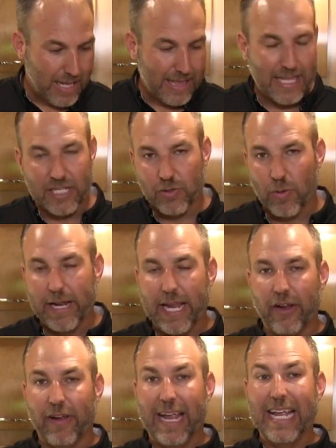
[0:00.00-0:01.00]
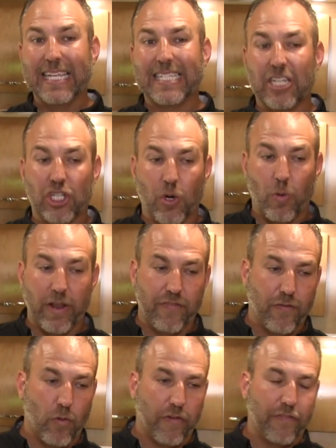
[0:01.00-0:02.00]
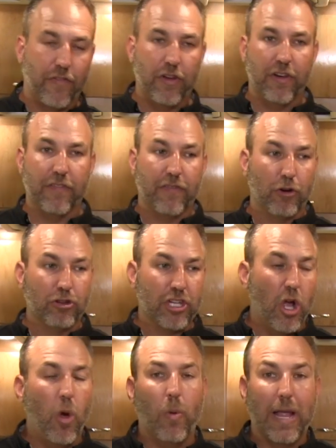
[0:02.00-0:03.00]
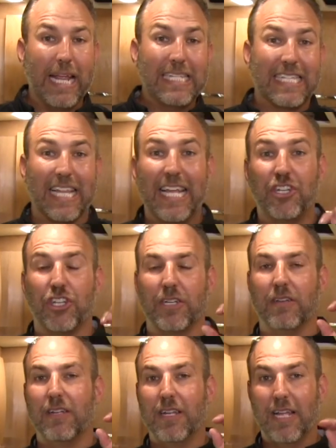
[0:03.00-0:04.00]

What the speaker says: this one here is the 24-foot version. Oh, insulation.